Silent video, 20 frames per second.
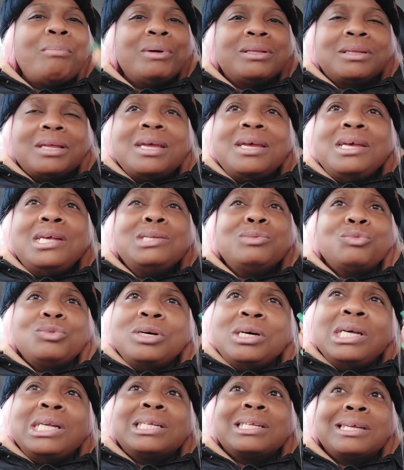but these
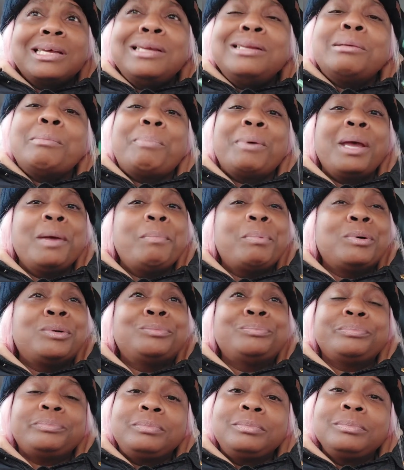ones, kingdom
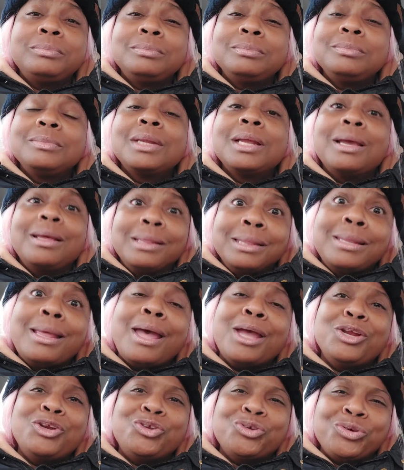people,
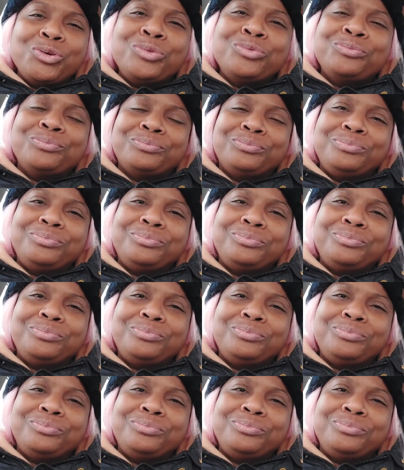they do.